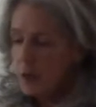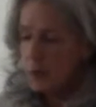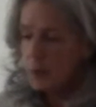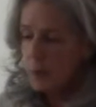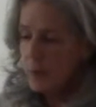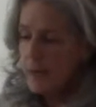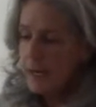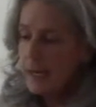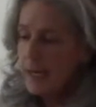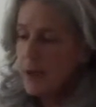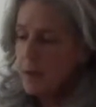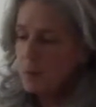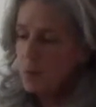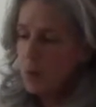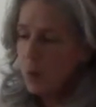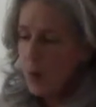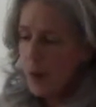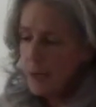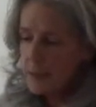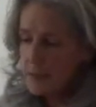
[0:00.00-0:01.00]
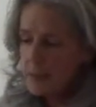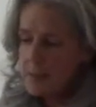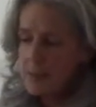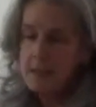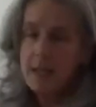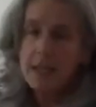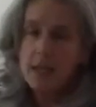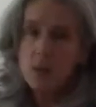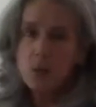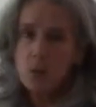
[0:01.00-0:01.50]
3 kumquats
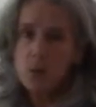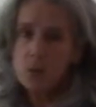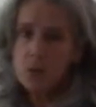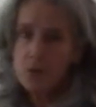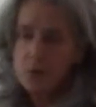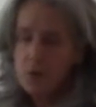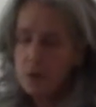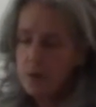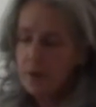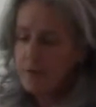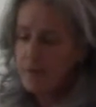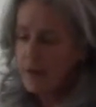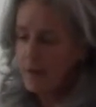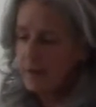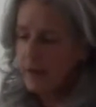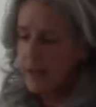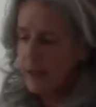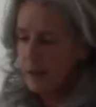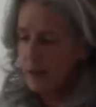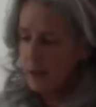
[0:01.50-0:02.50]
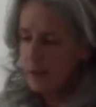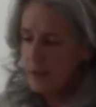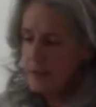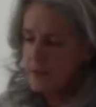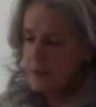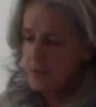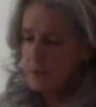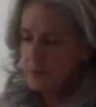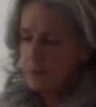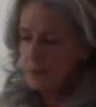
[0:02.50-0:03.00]
equals 35
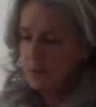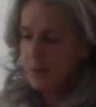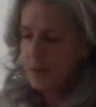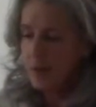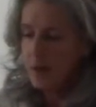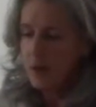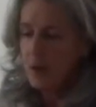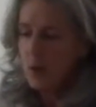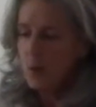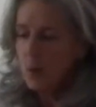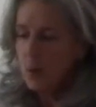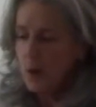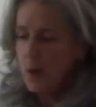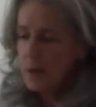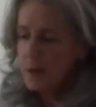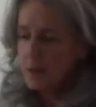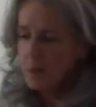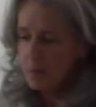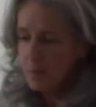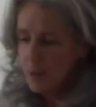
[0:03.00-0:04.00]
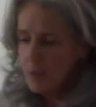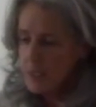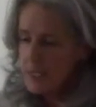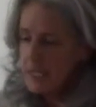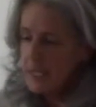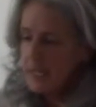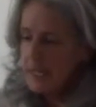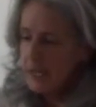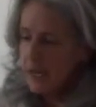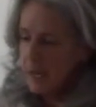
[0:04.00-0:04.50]
calories. 1
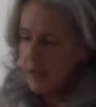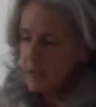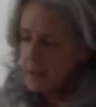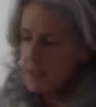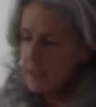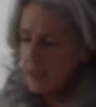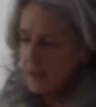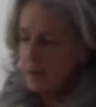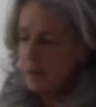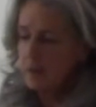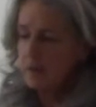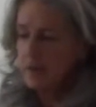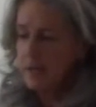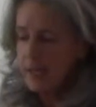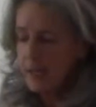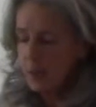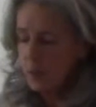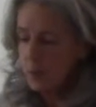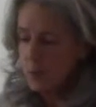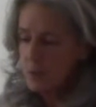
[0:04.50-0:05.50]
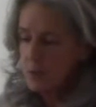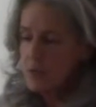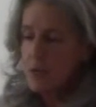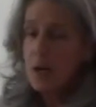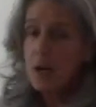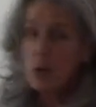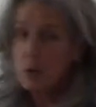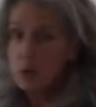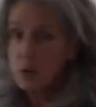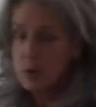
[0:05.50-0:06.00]
martini cocktail equals
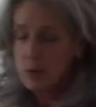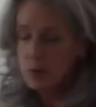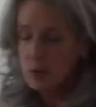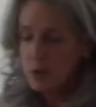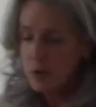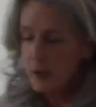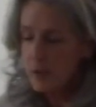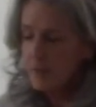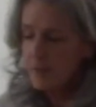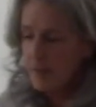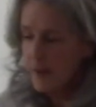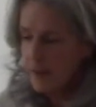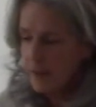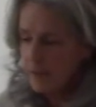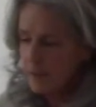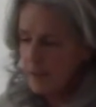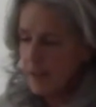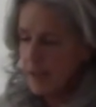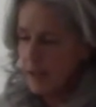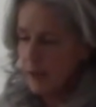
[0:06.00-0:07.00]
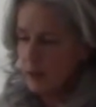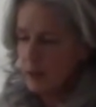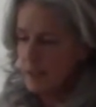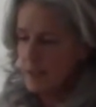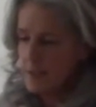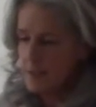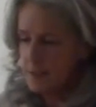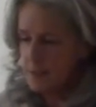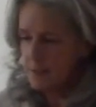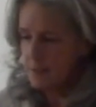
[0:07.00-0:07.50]
135
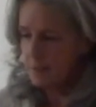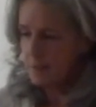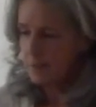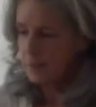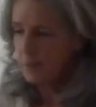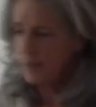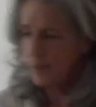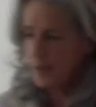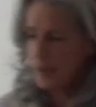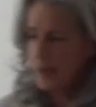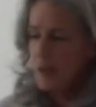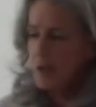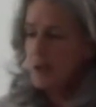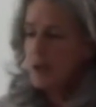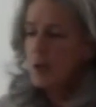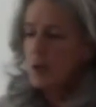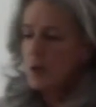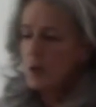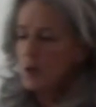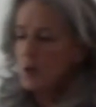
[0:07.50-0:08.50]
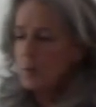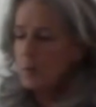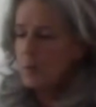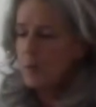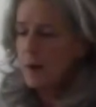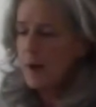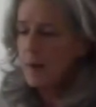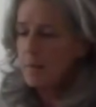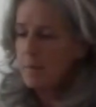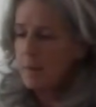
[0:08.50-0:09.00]
calories. Irma
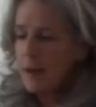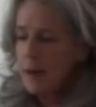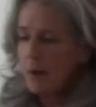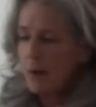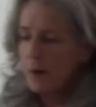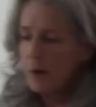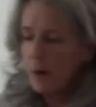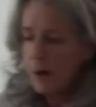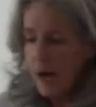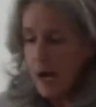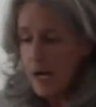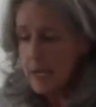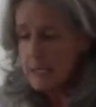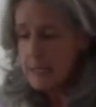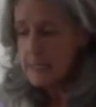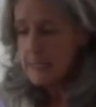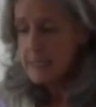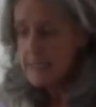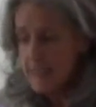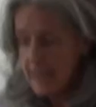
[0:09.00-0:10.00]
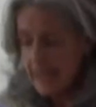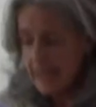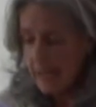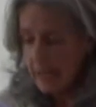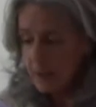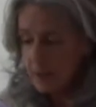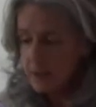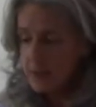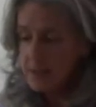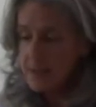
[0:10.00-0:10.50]
Rombauer on
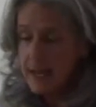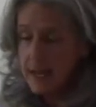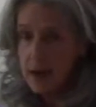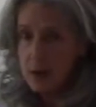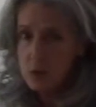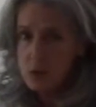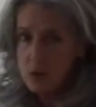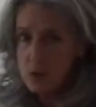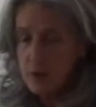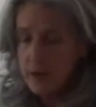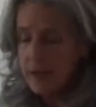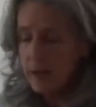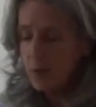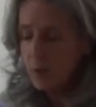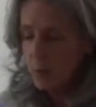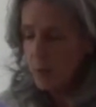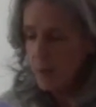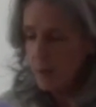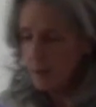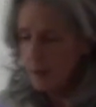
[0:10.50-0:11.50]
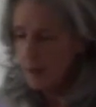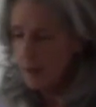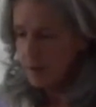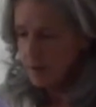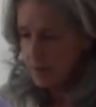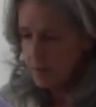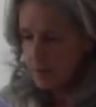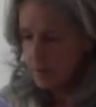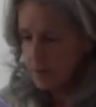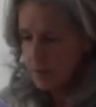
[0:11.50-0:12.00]
Stains, How to Get Rid of.
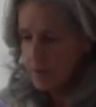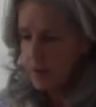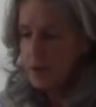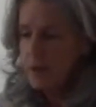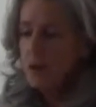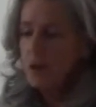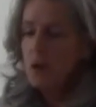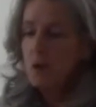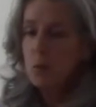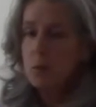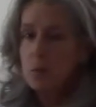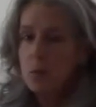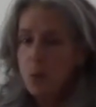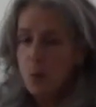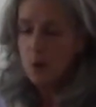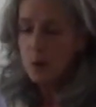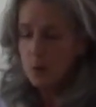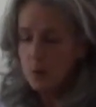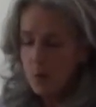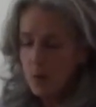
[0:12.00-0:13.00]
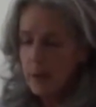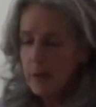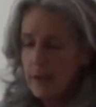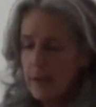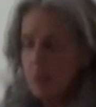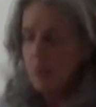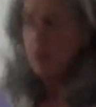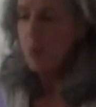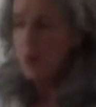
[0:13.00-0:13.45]
Pour boiling